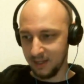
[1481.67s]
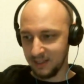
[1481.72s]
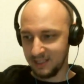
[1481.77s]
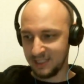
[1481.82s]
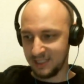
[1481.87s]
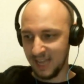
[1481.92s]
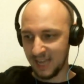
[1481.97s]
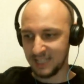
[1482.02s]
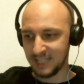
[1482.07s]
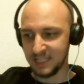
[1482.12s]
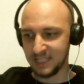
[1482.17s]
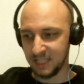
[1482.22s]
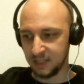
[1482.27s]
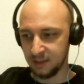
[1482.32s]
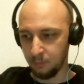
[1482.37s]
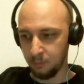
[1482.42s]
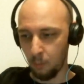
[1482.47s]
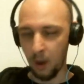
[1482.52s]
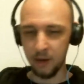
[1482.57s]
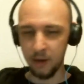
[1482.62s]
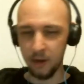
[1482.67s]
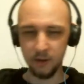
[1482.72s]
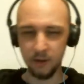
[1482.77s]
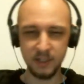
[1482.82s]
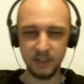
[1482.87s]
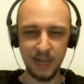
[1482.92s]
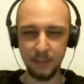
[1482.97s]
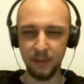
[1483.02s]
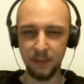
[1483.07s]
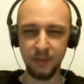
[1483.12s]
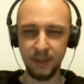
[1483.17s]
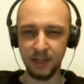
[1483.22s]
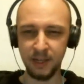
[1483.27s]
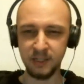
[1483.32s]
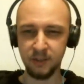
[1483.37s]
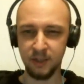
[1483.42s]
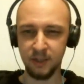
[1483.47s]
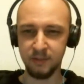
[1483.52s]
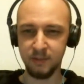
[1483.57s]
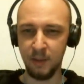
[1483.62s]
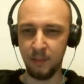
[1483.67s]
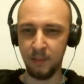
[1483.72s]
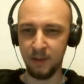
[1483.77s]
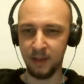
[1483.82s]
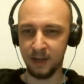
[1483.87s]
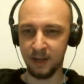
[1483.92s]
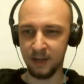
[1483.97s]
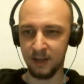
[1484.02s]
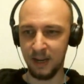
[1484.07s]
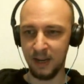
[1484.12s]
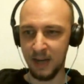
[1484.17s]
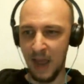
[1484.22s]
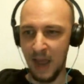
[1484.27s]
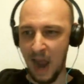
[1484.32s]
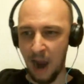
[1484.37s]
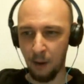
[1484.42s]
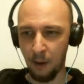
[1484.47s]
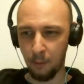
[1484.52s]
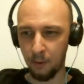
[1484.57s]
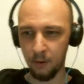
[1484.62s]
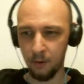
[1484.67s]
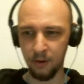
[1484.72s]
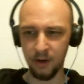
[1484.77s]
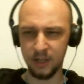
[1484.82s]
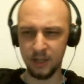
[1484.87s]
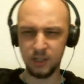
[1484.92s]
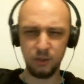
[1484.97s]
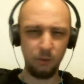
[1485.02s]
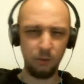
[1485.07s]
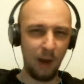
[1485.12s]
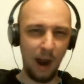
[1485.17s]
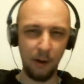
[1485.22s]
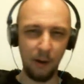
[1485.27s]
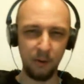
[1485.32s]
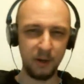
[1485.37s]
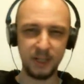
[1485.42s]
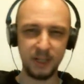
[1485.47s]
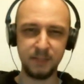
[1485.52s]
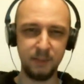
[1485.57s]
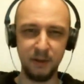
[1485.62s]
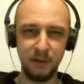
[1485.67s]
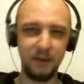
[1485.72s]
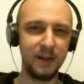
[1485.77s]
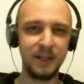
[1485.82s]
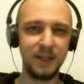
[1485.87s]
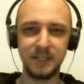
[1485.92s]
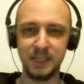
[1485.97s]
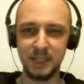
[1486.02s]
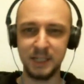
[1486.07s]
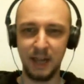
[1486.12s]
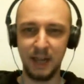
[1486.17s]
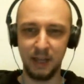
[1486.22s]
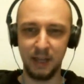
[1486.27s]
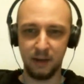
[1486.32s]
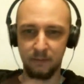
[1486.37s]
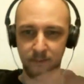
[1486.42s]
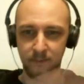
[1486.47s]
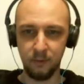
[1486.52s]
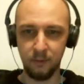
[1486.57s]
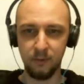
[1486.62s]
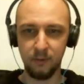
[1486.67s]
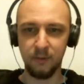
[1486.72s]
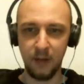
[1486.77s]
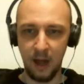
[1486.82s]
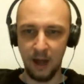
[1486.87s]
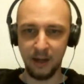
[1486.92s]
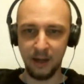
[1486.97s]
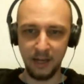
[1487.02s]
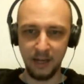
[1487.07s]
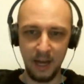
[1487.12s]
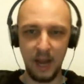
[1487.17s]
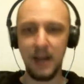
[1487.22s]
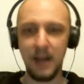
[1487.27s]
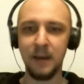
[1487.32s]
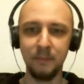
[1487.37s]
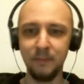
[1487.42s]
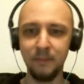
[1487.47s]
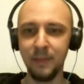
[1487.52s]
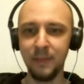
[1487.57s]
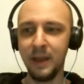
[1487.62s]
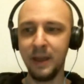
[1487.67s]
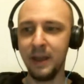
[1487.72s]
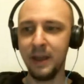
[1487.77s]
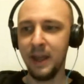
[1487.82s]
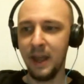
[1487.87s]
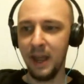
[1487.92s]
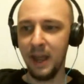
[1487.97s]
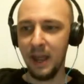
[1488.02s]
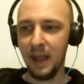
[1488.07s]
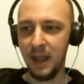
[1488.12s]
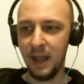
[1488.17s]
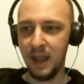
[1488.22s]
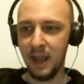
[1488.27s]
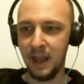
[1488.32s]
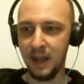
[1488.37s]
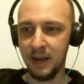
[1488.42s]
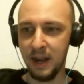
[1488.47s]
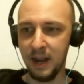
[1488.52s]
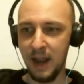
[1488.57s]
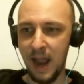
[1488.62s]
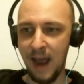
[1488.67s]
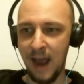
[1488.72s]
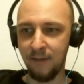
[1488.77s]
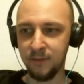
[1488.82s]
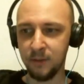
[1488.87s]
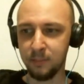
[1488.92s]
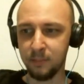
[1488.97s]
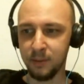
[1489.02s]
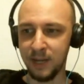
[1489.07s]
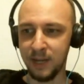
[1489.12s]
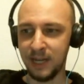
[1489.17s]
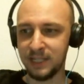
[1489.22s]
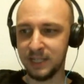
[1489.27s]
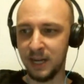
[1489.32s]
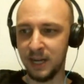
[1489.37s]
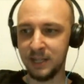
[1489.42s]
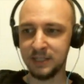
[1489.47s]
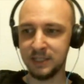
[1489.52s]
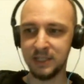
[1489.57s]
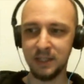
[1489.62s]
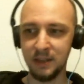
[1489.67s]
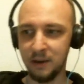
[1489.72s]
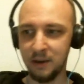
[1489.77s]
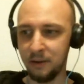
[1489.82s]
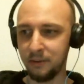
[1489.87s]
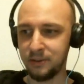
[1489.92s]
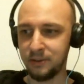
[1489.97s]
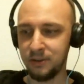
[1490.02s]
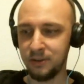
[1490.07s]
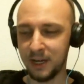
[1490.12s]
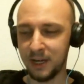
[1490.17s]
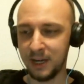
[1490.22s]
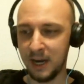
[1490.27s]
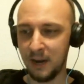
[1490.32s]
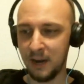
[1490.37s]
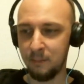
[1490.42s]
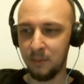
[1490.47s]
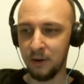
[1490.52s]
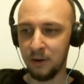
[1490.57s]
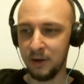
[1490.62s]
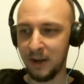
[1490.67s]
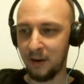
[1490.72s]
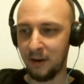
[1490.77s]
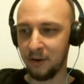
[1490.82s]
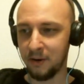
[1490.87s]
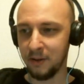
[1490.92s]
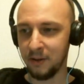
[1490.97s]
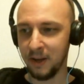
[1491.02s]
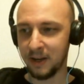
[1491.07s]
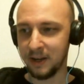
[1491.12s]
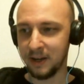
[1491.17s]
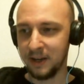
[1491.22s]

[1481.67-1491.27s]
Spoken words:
testing the water type of thing. So it's maybe like an hour or a 2 hour experience. It's not like a full on game. And after playing tons of those, you get kind of burned out, and you're like,